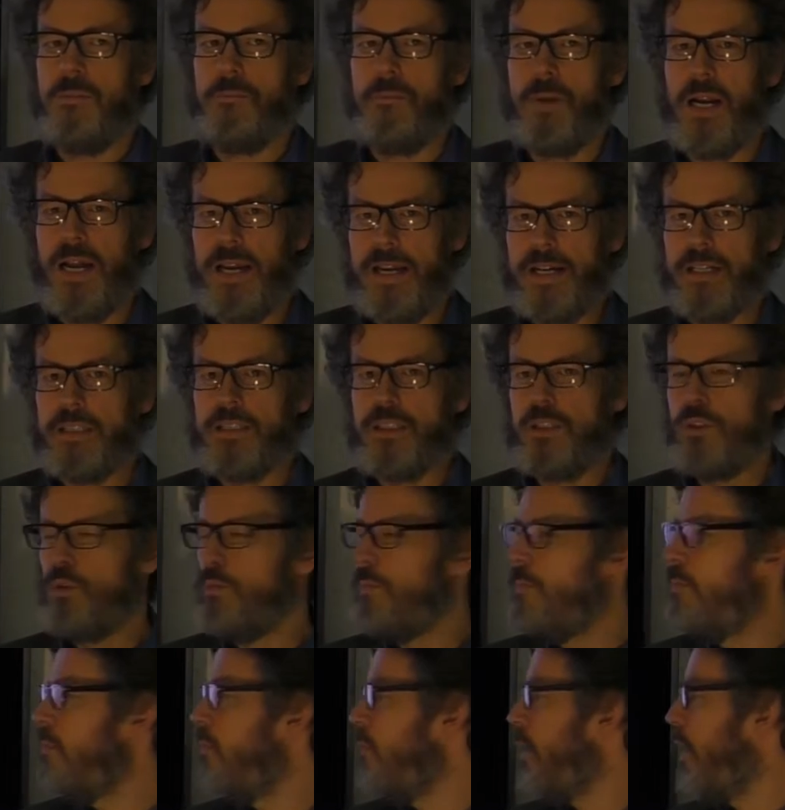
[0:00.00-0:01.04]
players
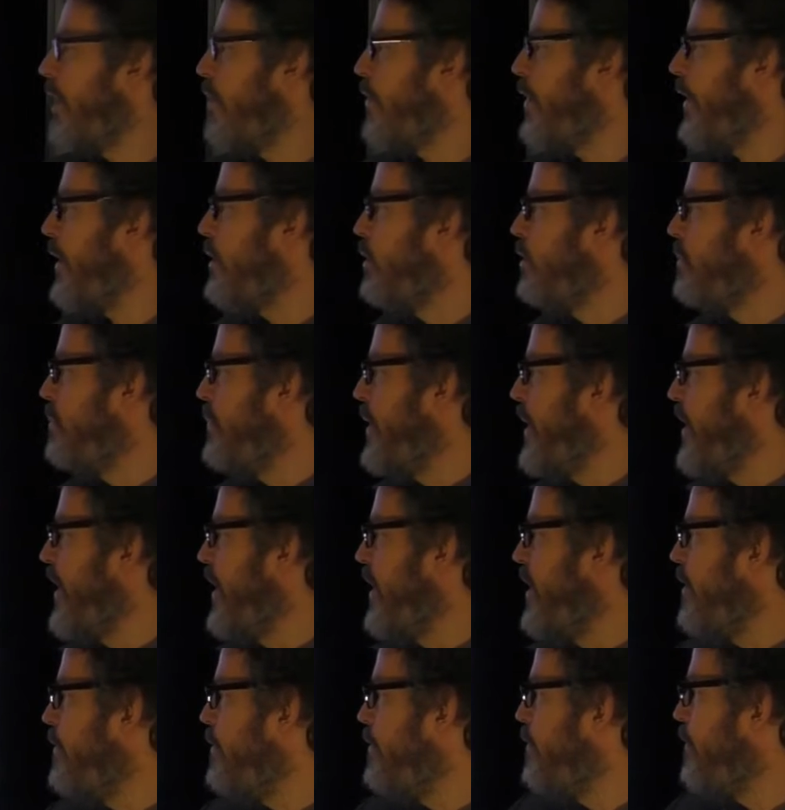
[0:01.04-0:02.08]
to how they could
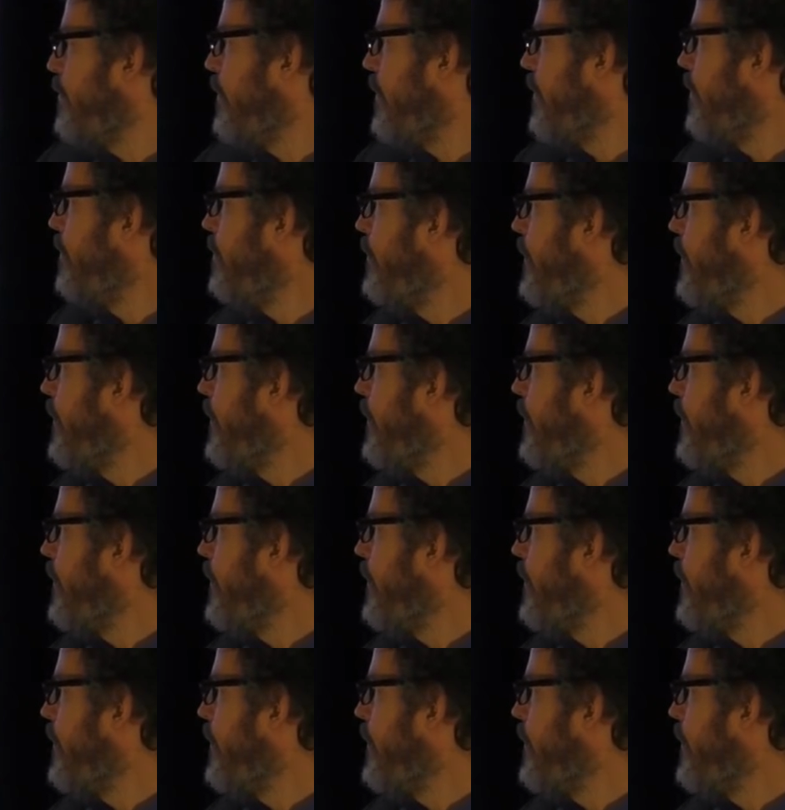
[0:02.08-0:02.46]
behave.